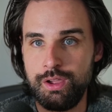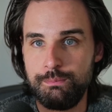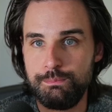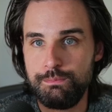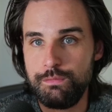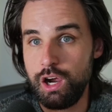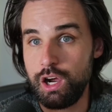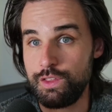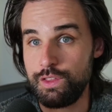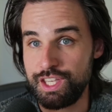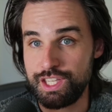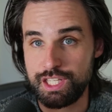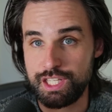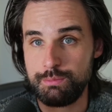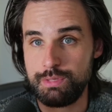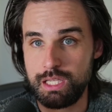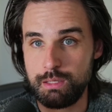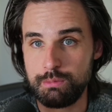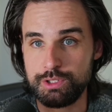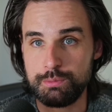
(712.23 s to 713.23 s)
Are they going to
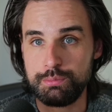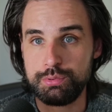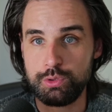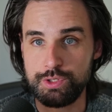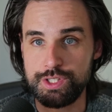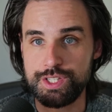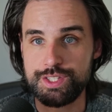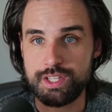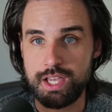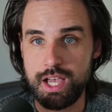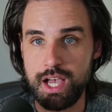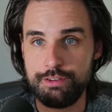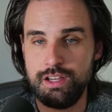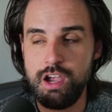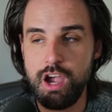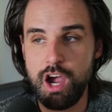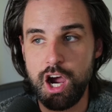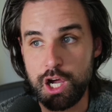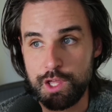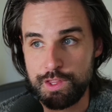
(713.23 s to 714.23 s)
be able to pull this
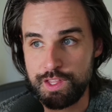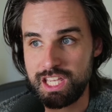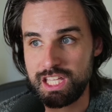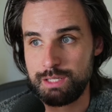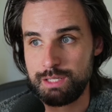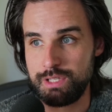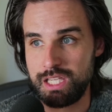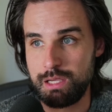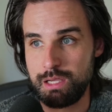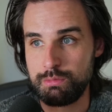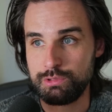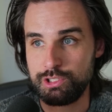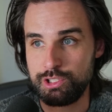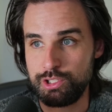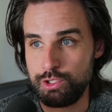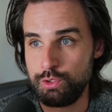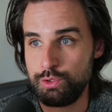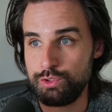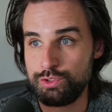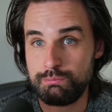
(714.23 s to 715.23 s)
off? Are they going to be able to
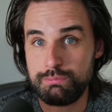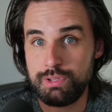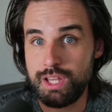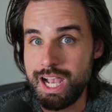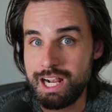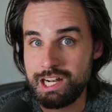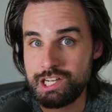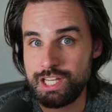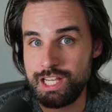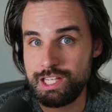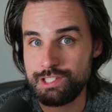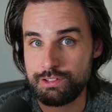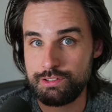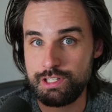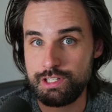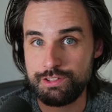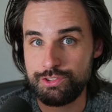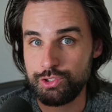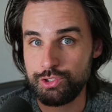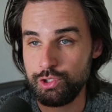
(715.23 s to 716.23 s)
use blockchains
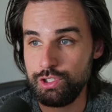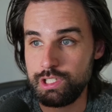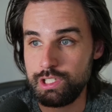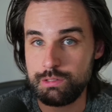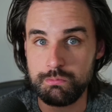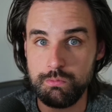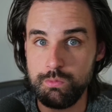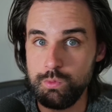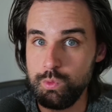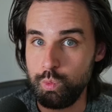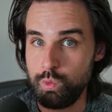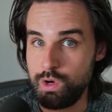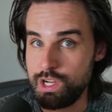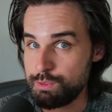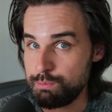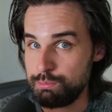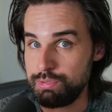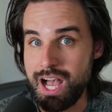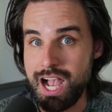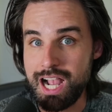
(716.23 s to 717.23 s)
underneath the hood?
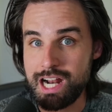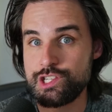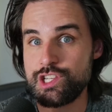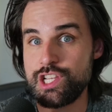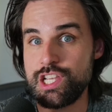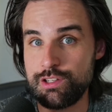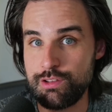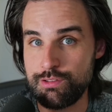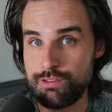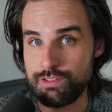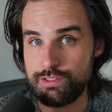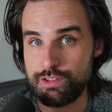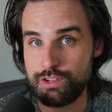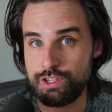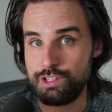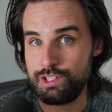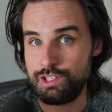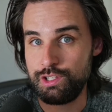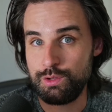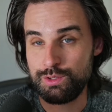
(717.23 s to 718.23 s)
Which blockchain do you think they're
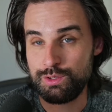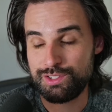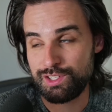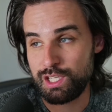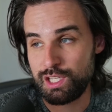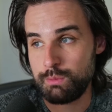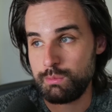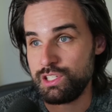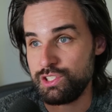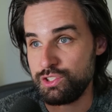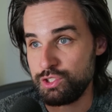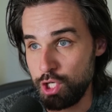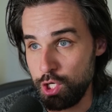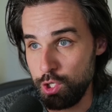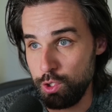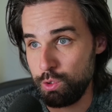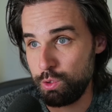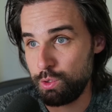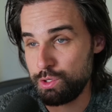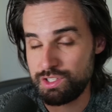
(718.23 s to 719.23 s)
going to use? Is it going to be
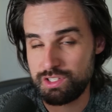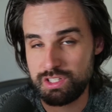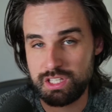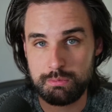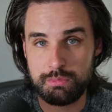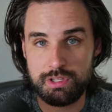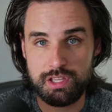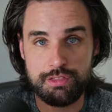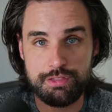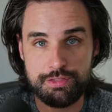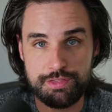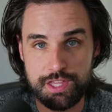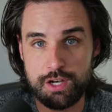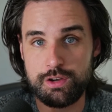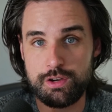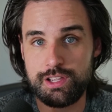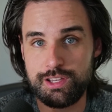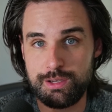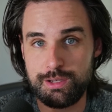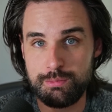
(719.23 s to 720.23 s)
Doge? Is it going to be
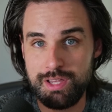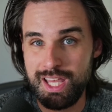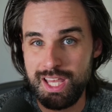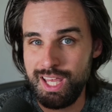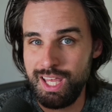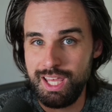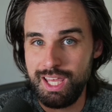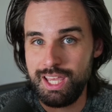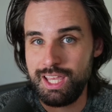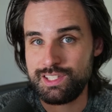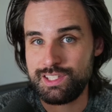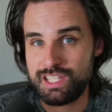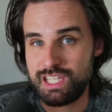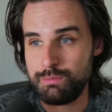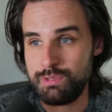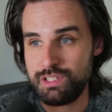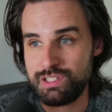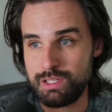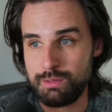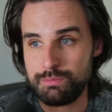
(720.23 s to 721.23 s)
Ethereum? Is it going to
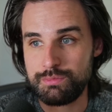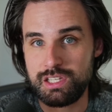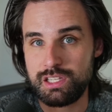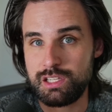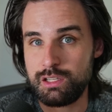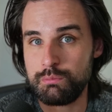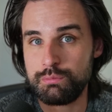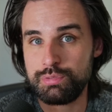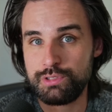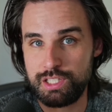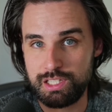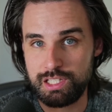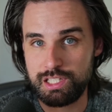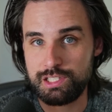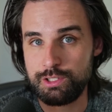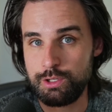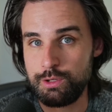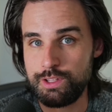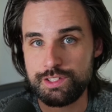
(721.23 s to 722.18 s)
be something completely new that's